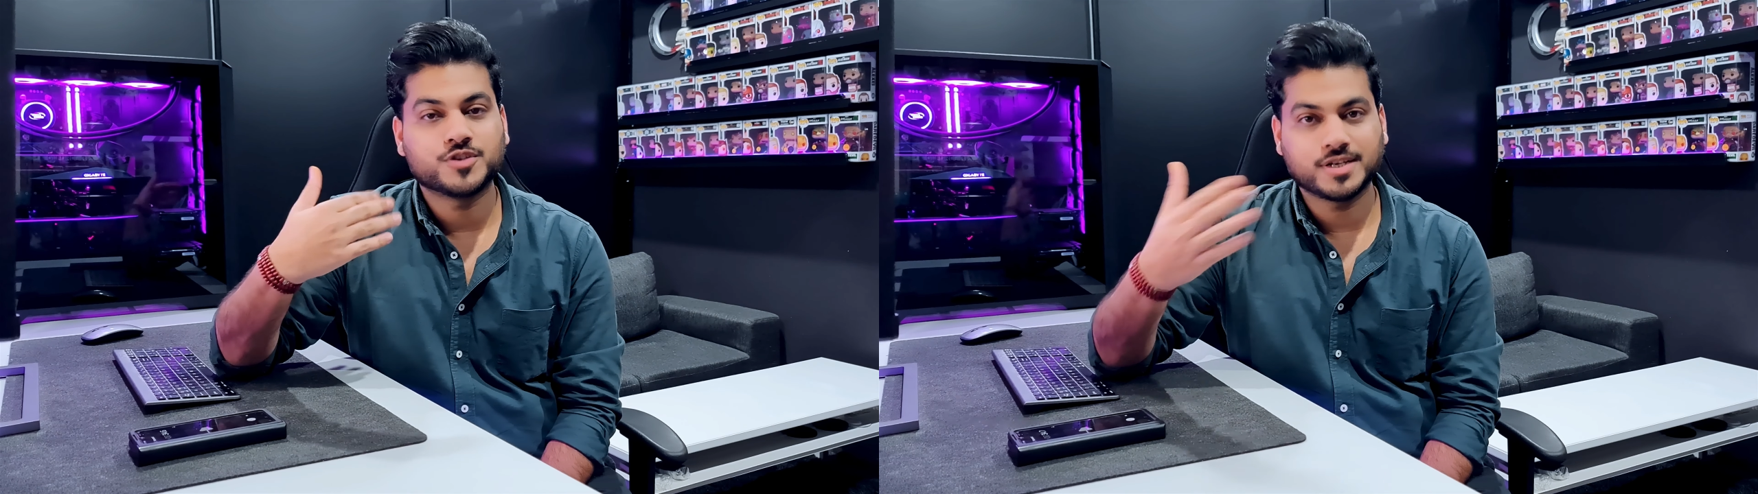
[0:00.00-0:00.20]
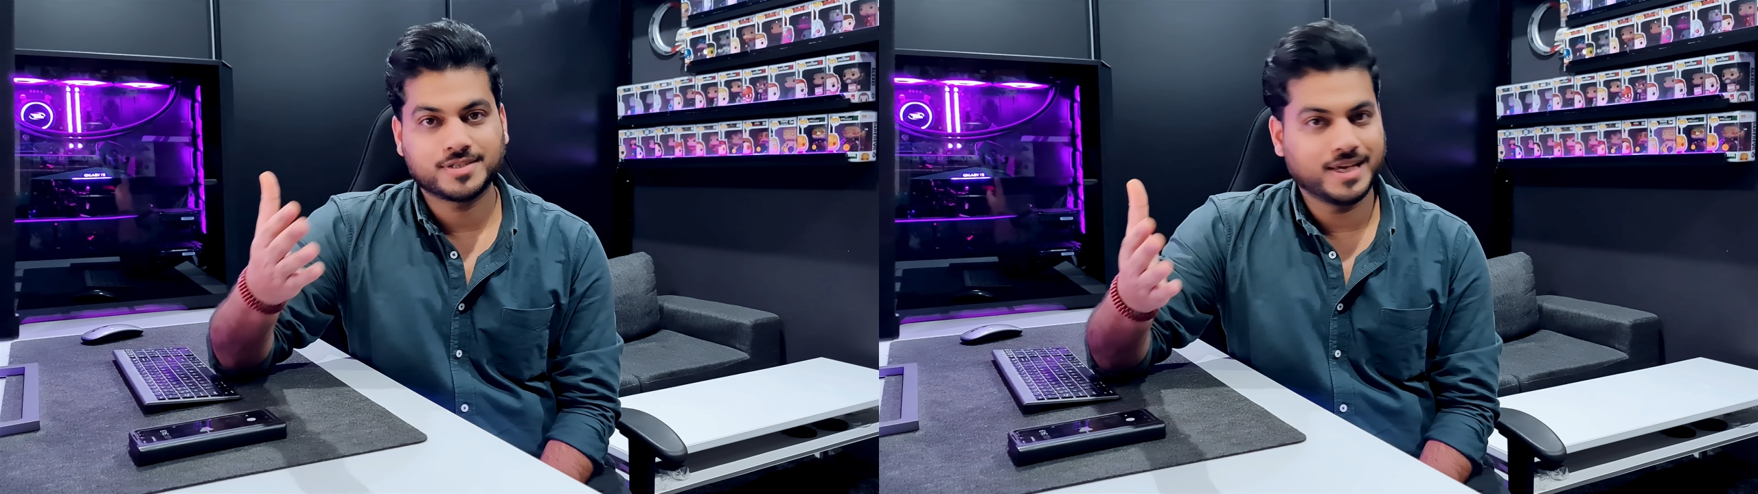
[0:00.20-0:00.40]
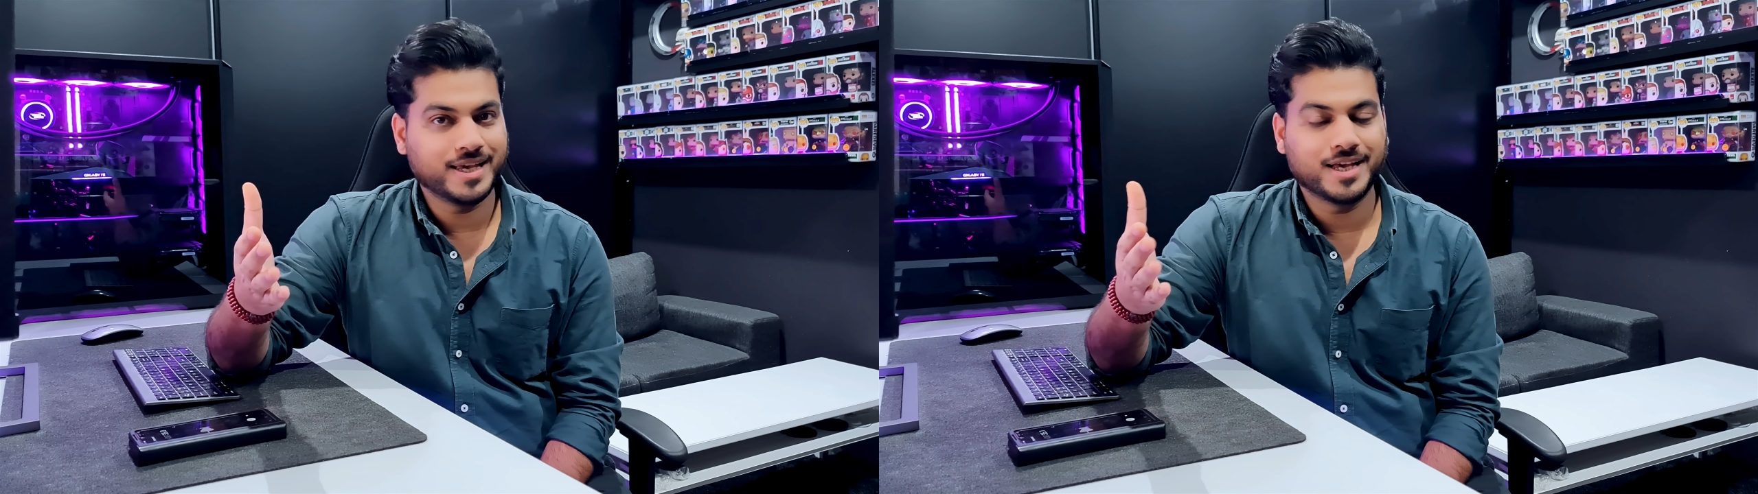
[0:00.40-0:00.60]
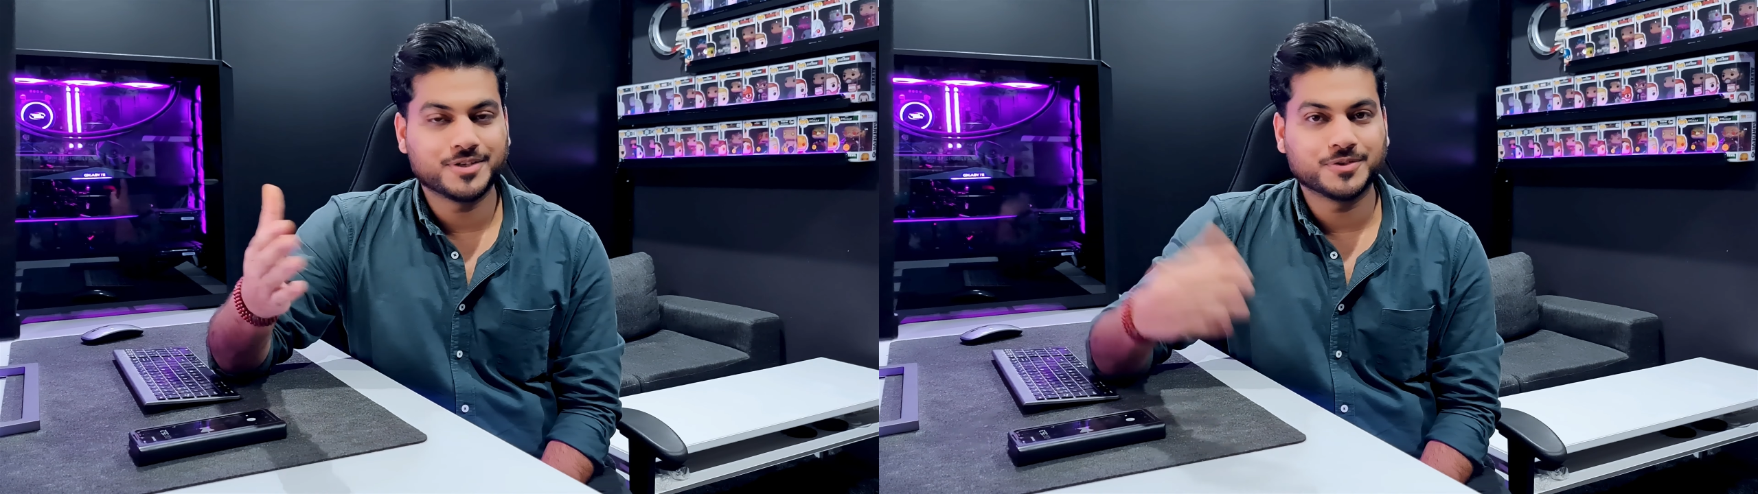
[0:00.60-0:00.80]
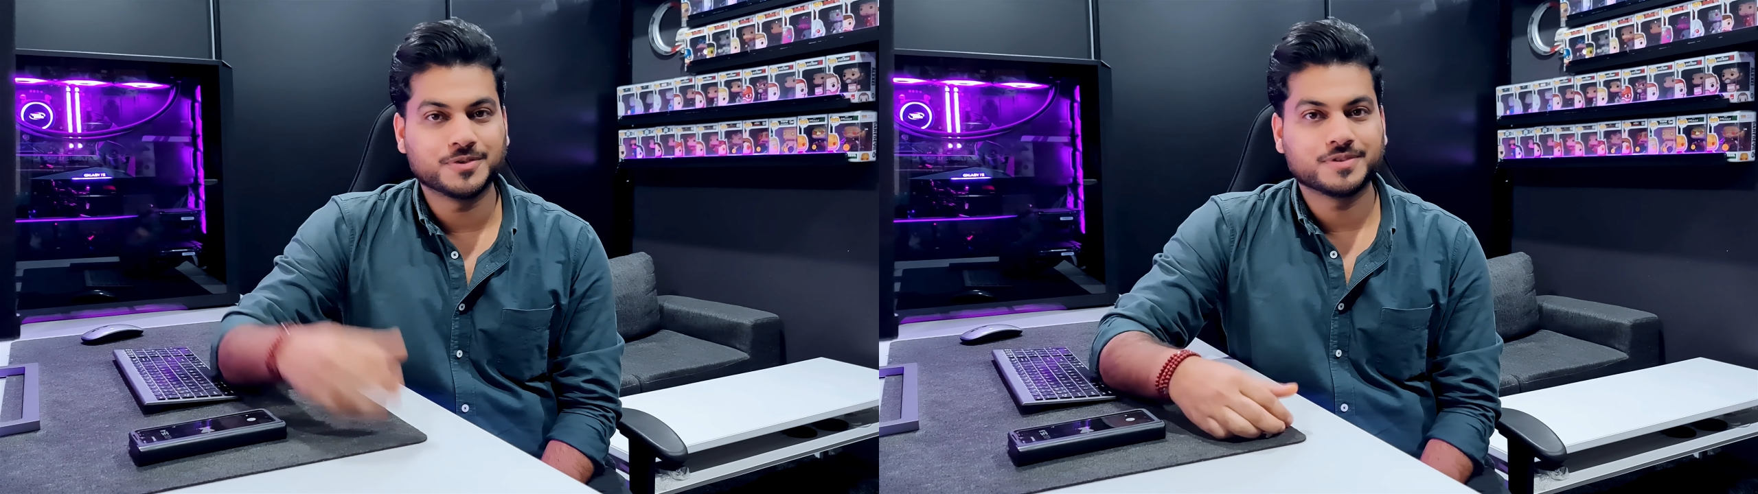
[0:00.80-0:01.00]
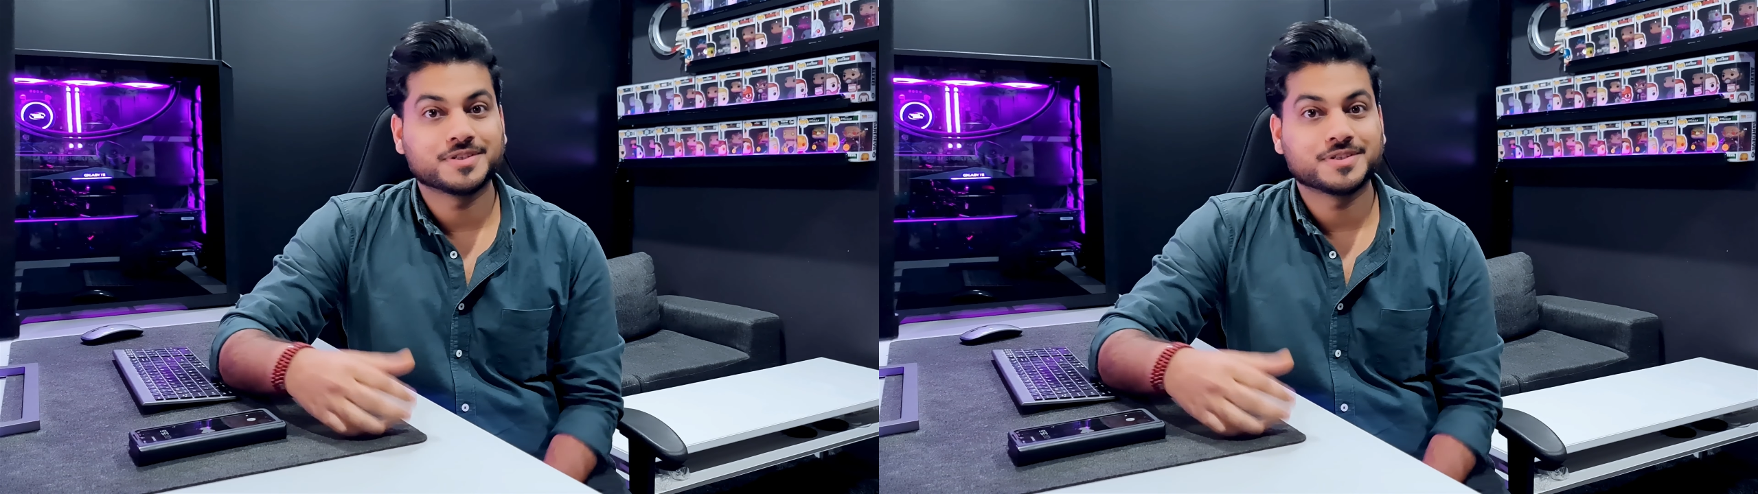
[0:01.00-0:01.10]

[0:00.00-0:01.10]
just AI tools.